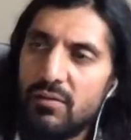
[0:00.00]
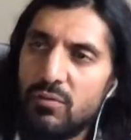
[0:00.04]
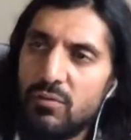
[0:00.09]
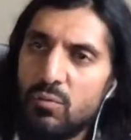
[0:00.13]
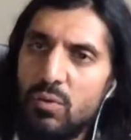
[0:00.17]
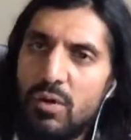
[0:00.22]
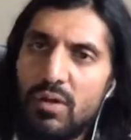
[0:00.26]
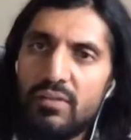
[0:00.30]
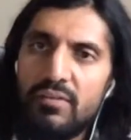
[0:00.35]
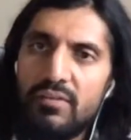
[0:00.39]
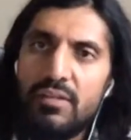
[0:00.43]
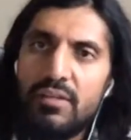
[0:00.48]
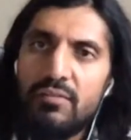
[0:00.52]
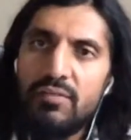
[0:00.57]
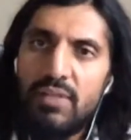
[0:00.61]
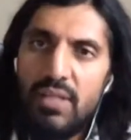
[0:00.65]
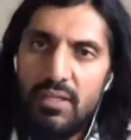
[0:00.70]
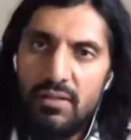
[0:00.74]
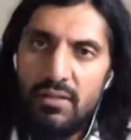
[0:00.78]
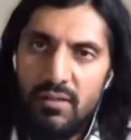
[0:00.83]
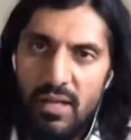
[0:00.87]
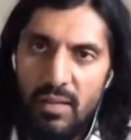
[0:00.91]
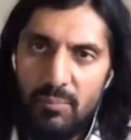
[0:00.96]
quantitative
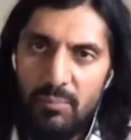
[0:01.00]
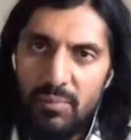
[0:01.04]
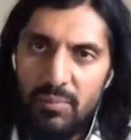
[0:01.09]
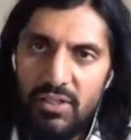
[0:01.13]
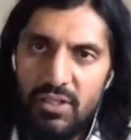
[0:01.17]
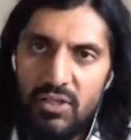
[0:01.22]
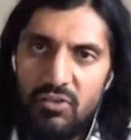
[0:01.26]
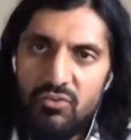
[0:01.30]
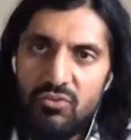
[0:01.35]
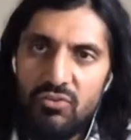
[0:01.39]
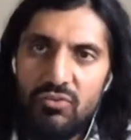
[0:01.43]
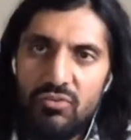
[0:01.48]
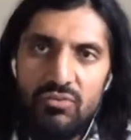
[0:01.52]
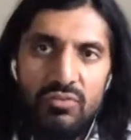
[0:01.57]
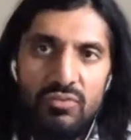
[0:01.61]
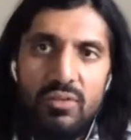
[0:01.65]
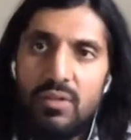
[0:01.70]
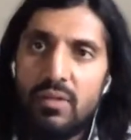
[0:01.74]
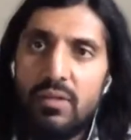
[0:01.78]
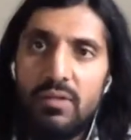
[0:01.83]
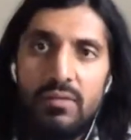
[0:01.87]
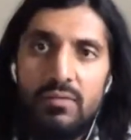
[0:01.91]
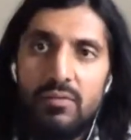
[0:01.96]
data applications.
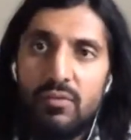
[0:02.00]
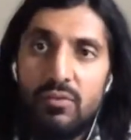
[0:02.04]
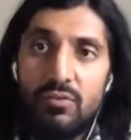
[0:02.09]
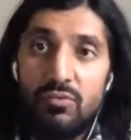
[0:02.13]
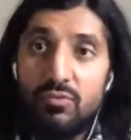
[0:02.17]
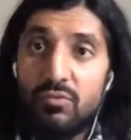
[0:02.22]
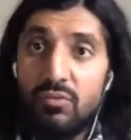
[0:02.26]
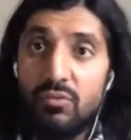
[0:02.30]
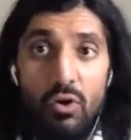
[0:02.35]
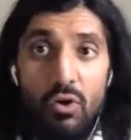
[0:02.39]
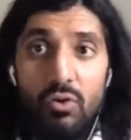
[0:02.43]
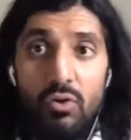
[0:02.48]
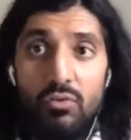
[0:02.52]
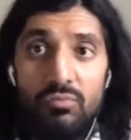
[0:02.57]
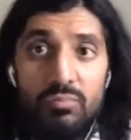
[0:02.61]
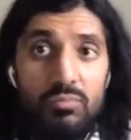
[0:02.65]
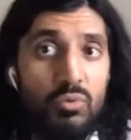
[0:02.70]
They're all